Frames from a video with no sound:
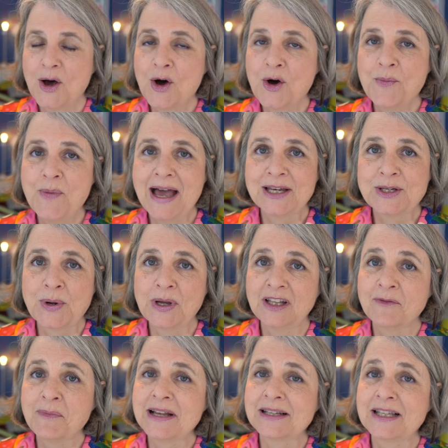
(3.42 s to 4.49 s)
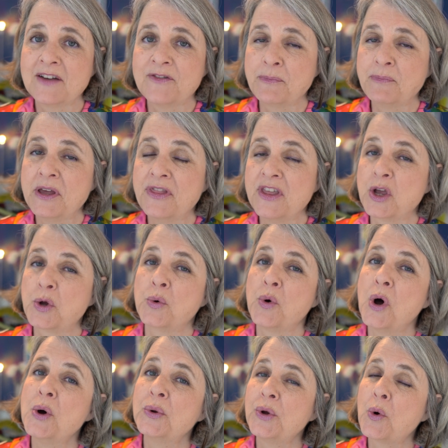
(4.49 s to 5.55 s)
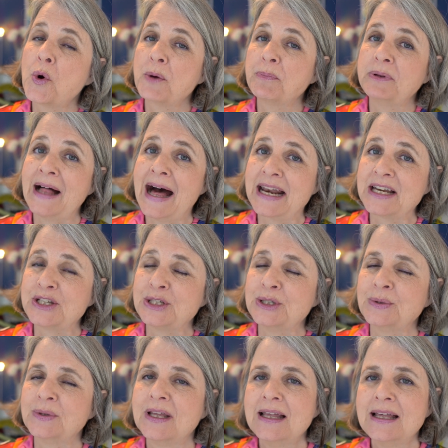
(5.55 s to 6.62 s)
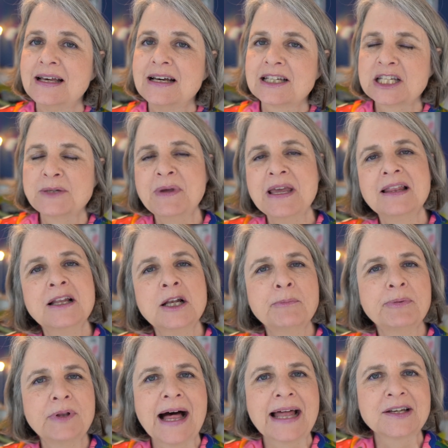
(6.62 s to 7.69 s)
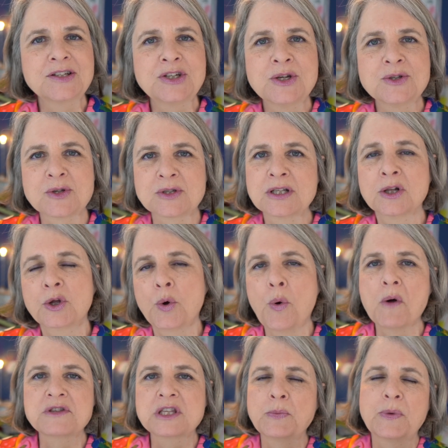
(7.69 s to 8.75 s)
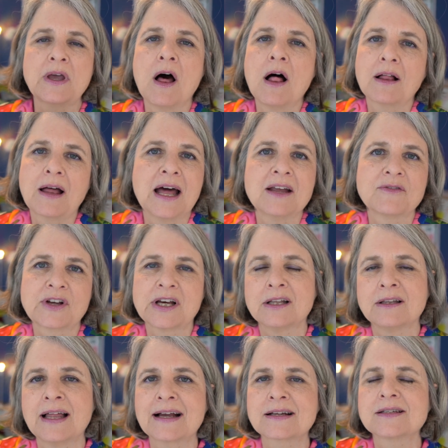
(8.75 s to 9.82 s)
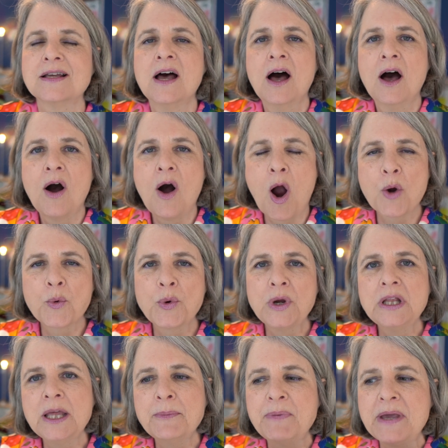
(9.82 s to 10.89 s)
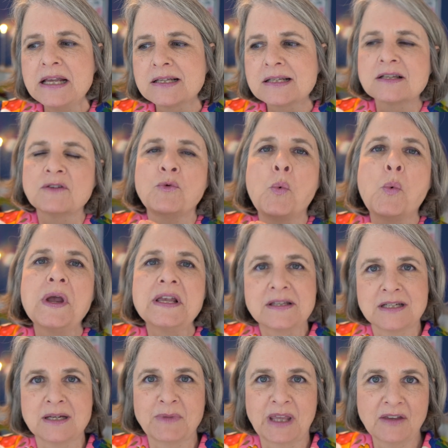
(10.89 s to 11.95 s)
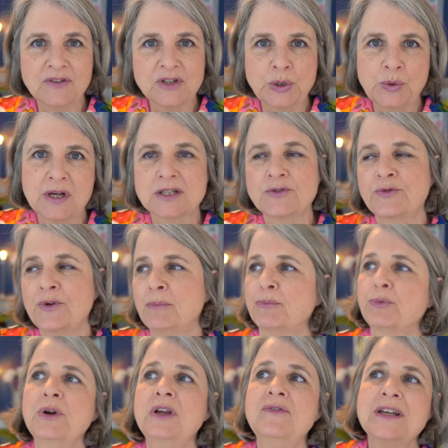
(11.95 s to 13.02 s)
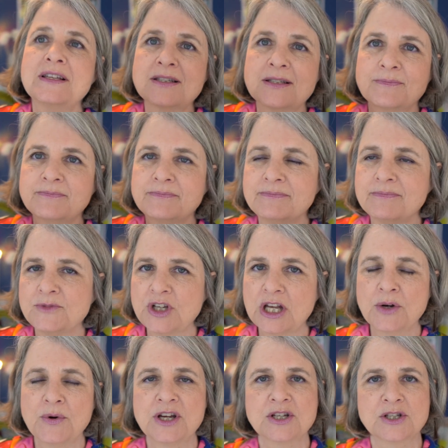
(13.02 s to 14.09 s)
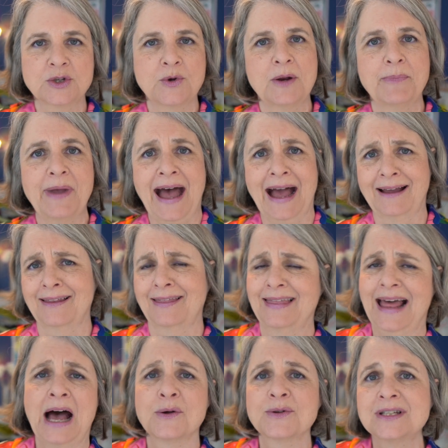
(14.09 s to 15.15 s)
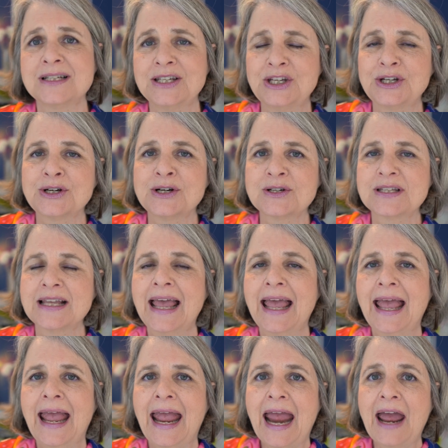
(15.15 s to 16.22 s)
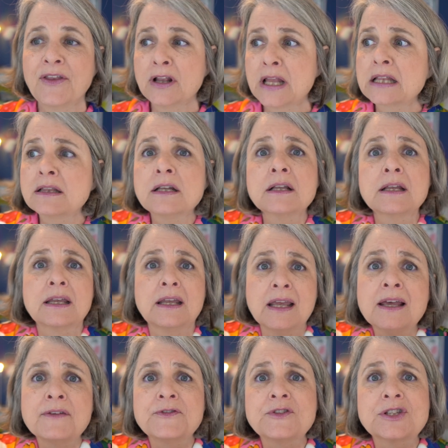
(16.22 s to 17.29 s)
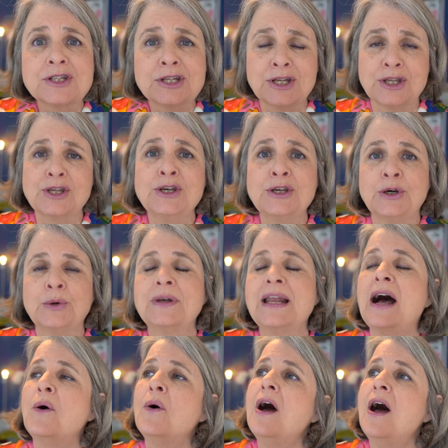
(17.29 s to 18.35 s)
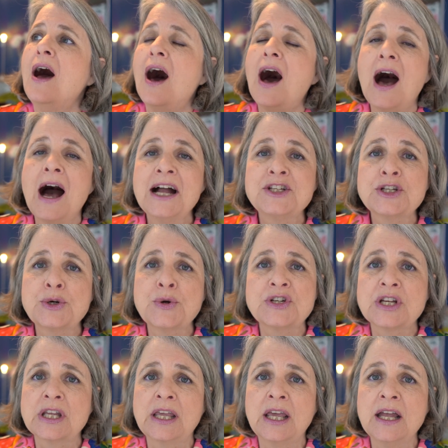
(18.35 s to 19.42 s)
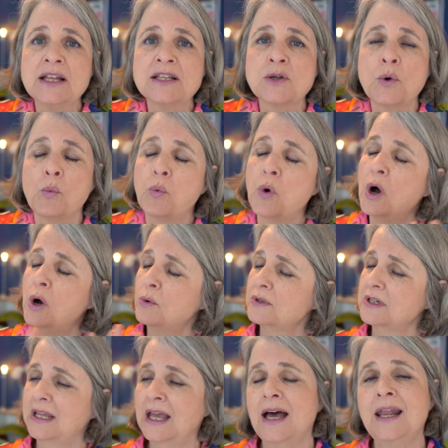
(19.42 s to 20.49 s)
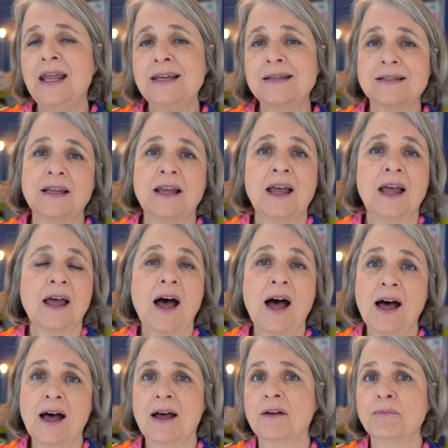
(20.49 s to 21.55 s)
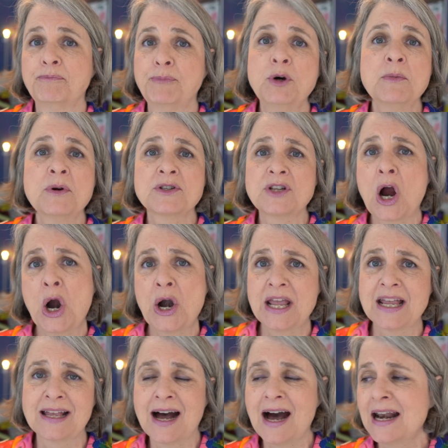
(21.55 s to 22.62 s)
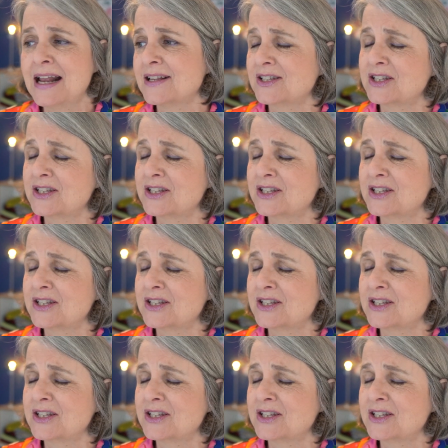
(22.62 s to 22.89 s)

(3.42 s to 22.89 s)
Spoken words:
Oh man, do I love myself a pithy quote or platitude. To me, little platitudes, those little quotes that we all kind of collect, are really pieces of wisdom given to us from previous generations going back 1,000 years. And they're like little gifts to you. Now, iGeneration kids won't get it. Boomers already got it.